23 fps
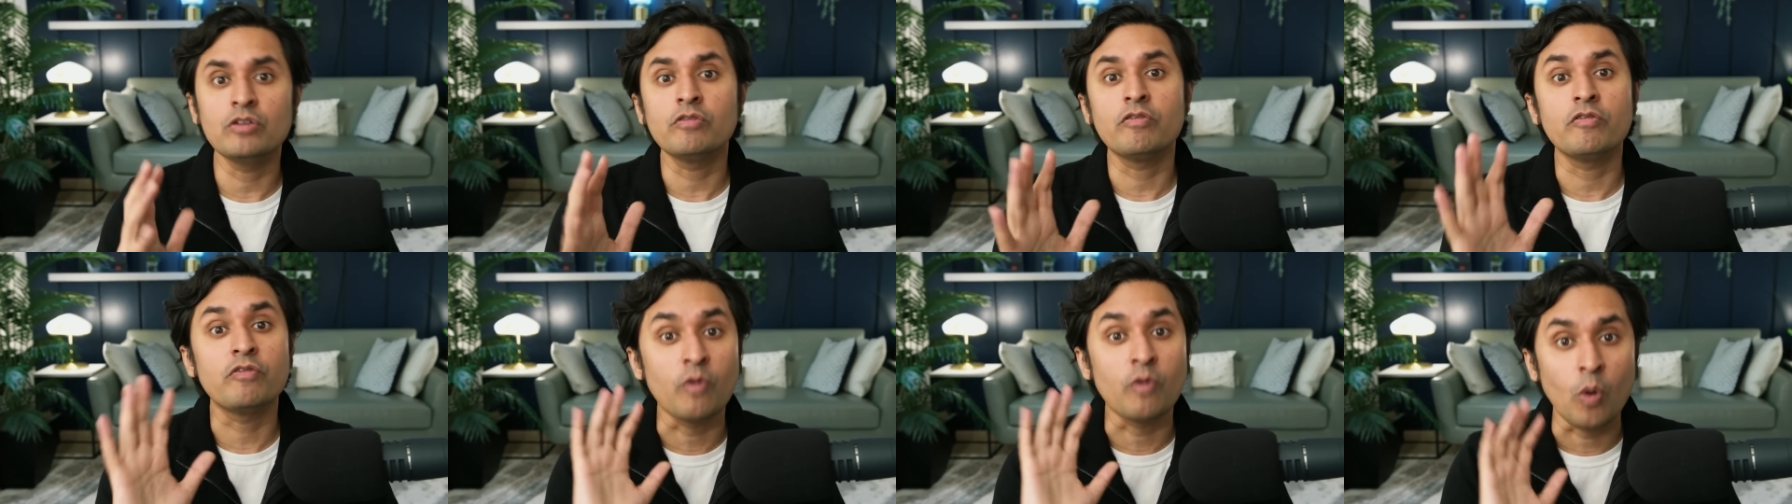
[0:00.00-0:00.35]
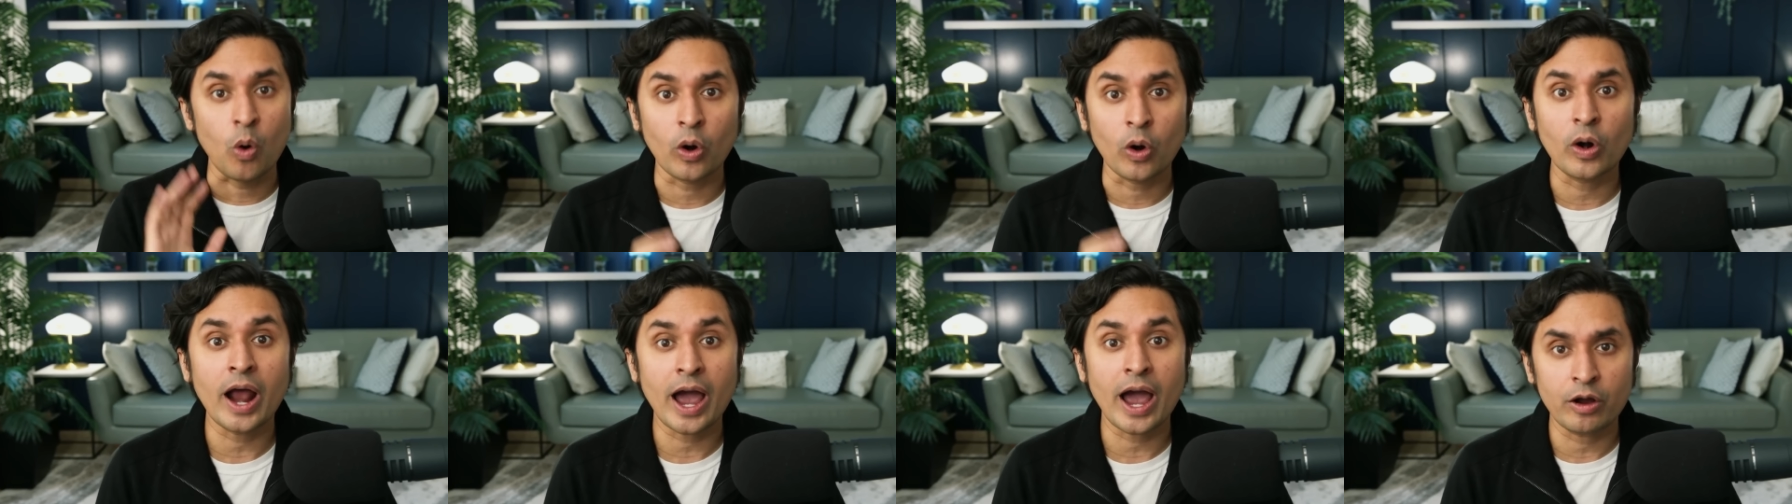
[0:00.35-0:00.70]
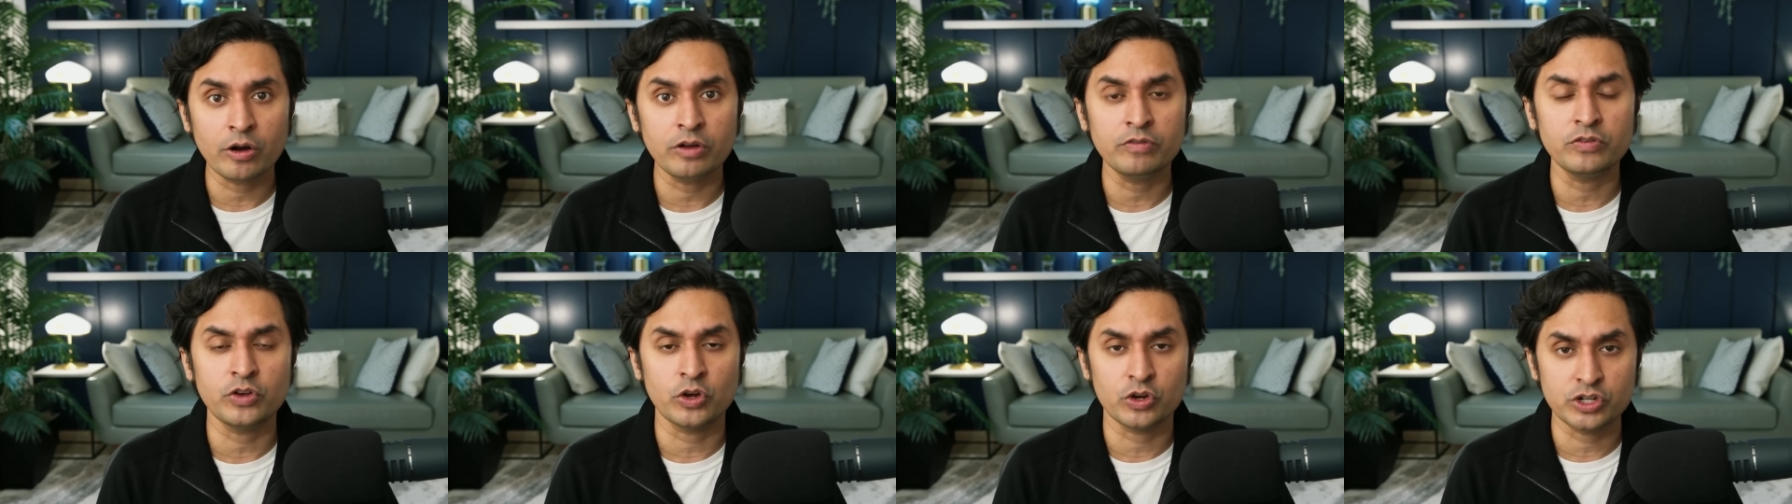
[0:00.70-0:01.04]
four out
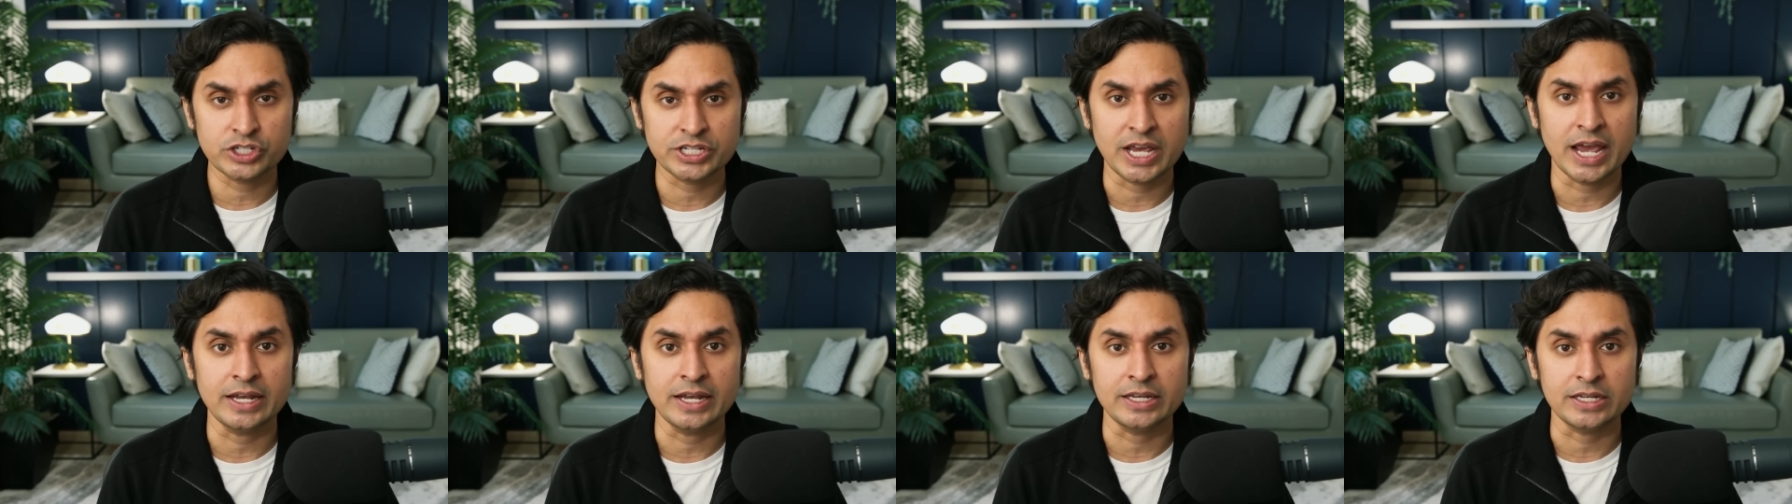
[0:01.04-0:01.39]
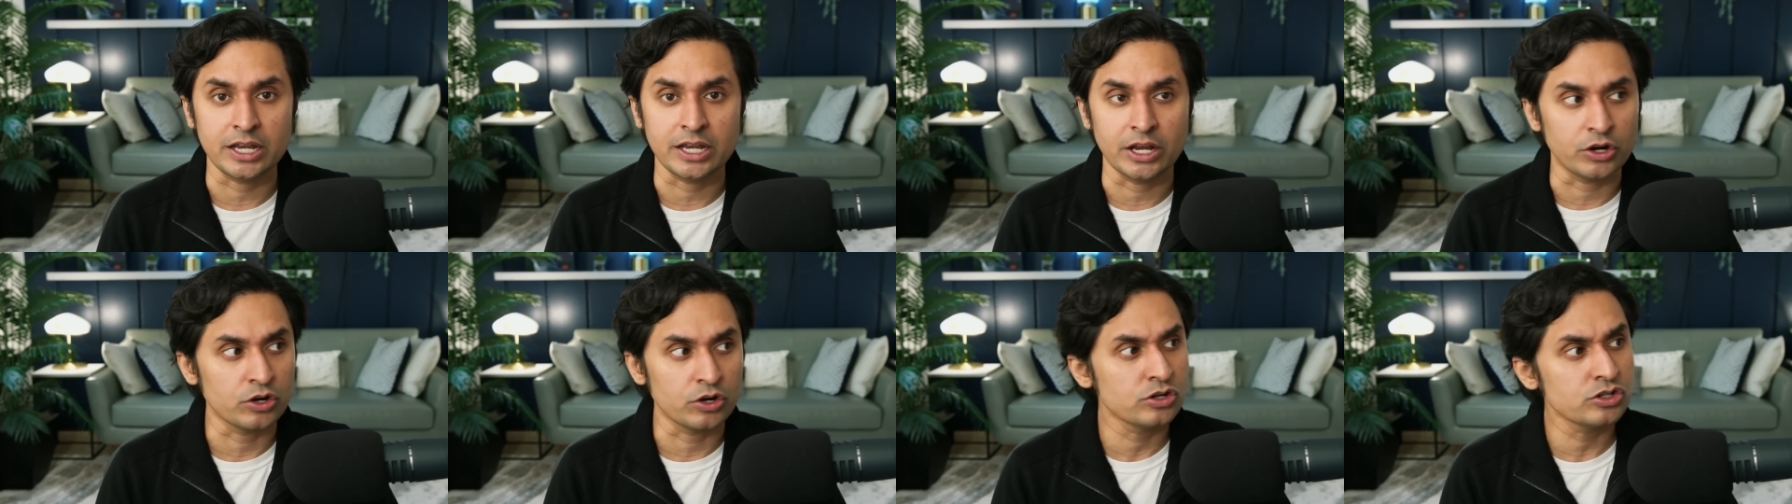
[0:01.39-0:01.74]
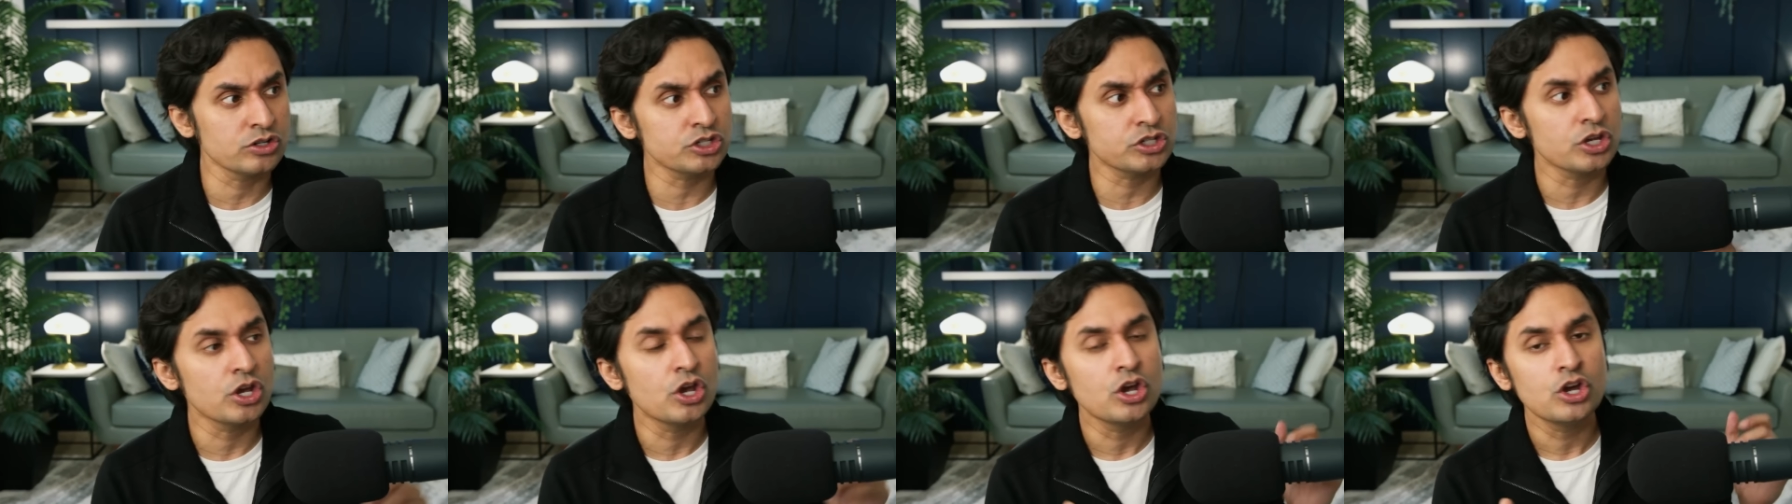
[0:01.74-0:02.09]
of your 10 years